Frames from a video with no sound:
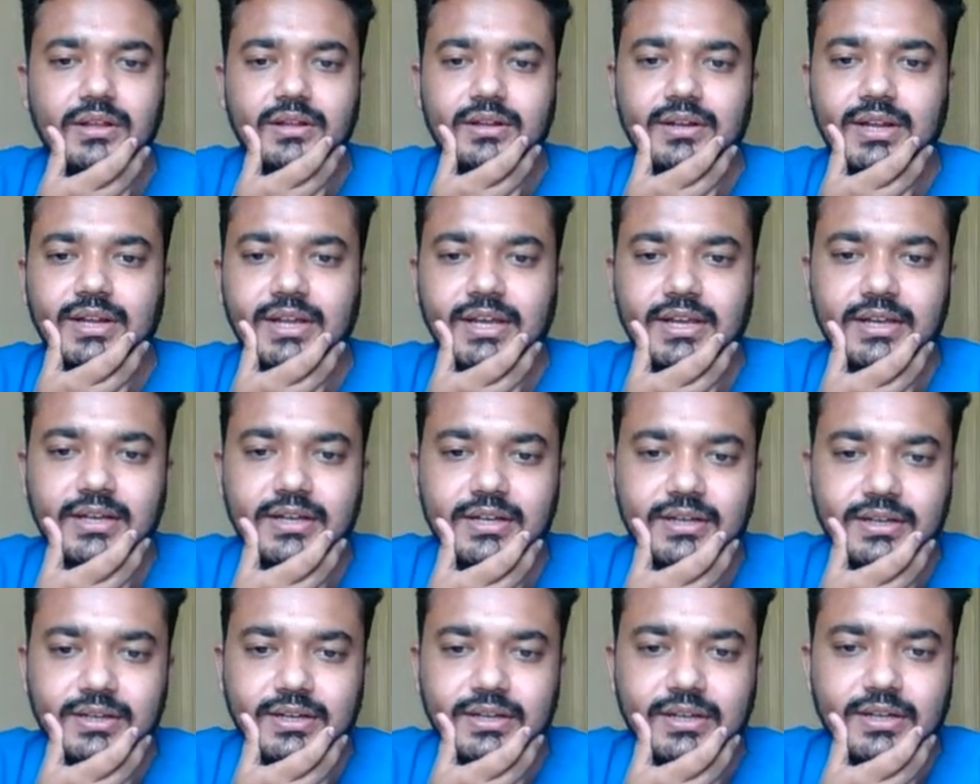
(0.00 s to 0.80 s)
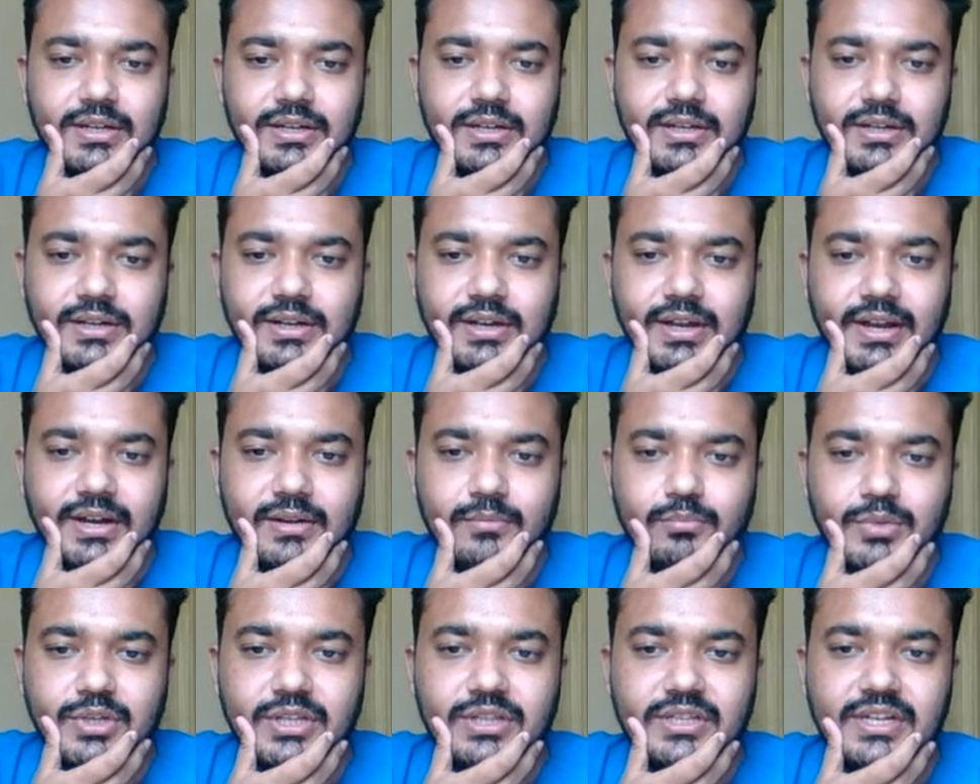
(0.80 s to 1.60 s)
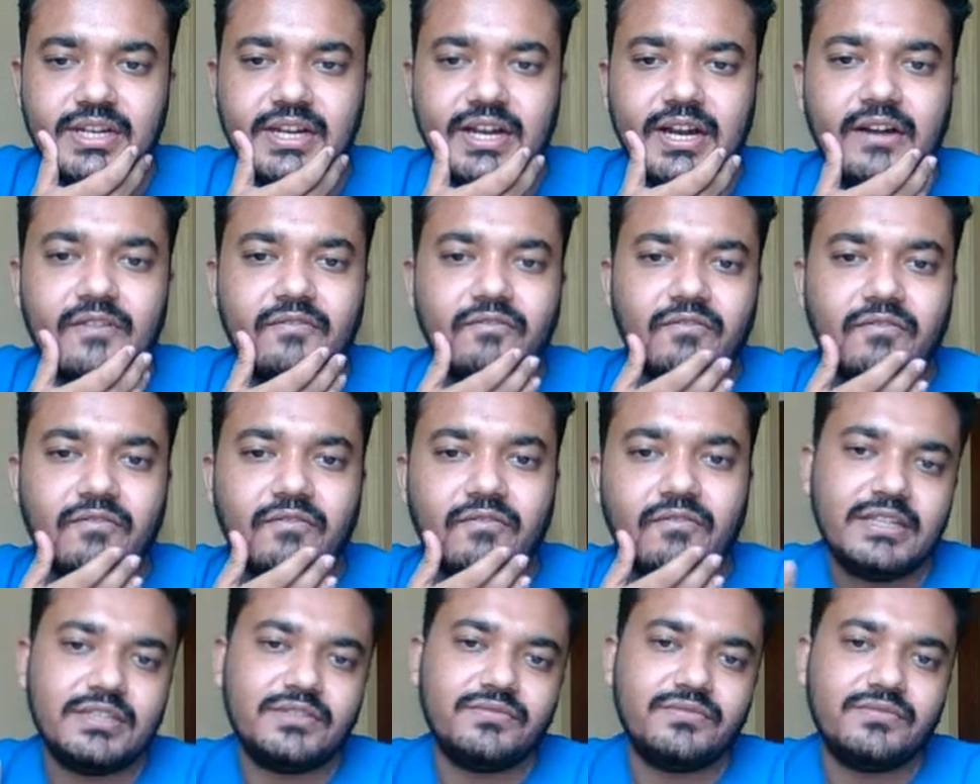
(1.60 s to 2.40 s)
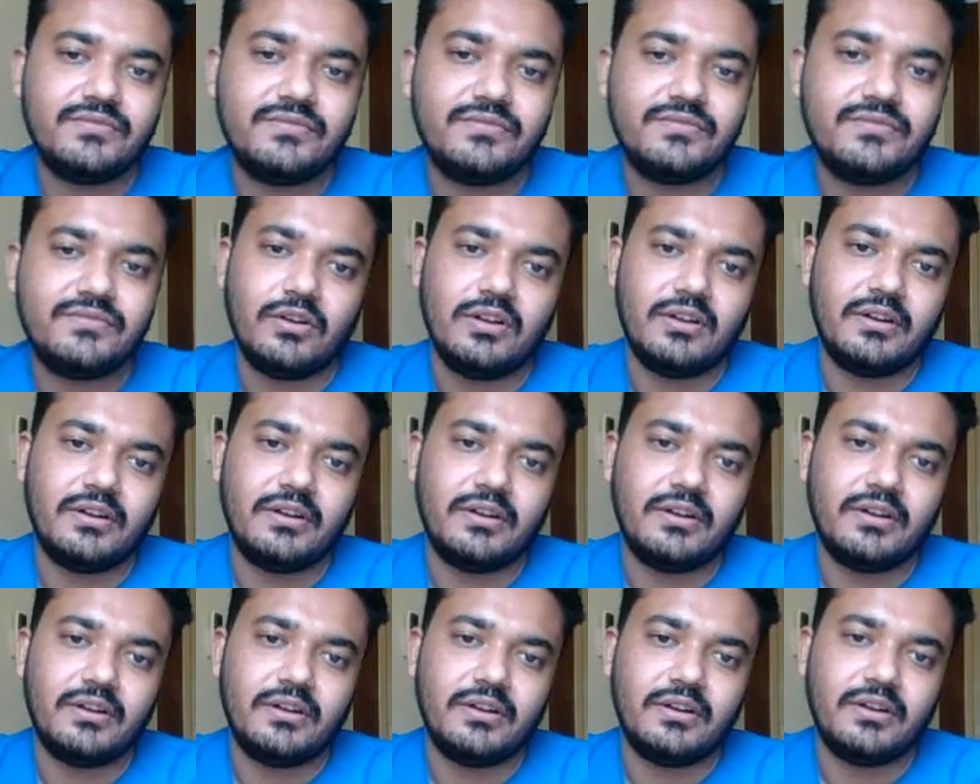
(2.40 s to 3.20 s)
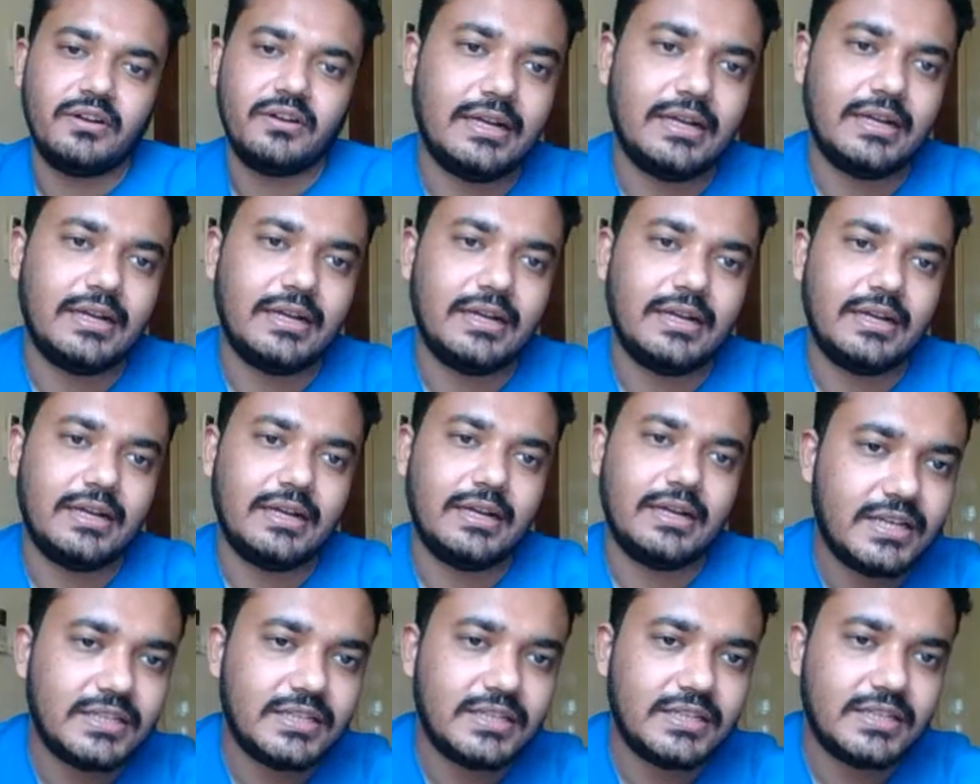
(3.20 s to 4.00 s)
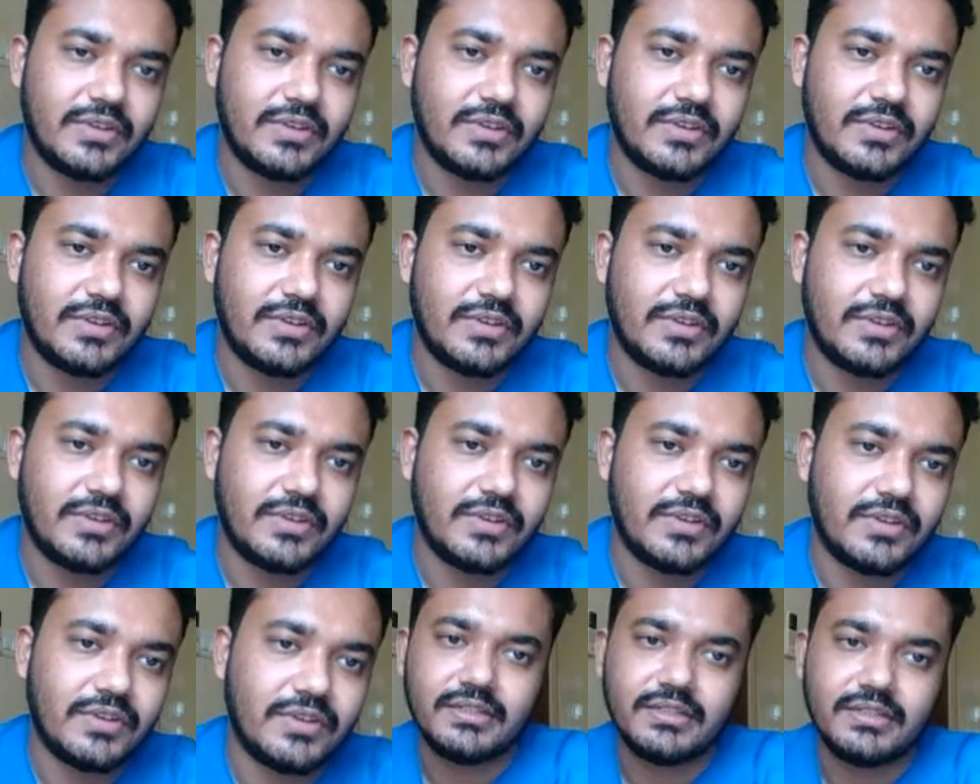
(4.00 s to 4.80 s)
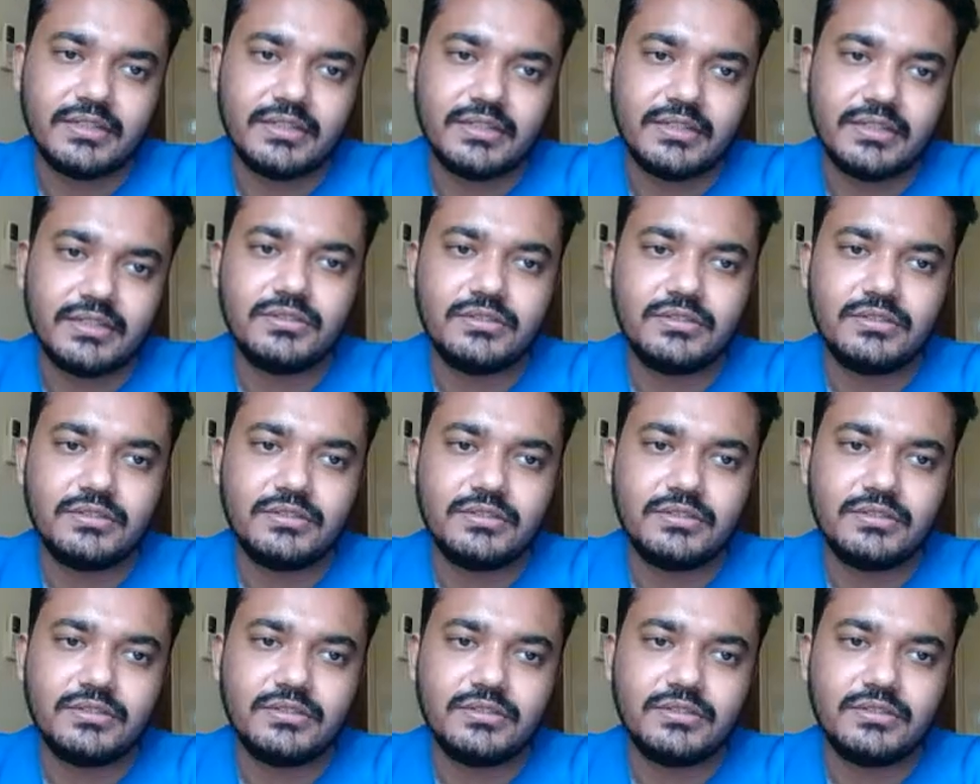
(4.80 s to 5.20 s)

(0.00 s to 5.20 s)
Like knight b3, and white is winning already. Like white has a winning advantage.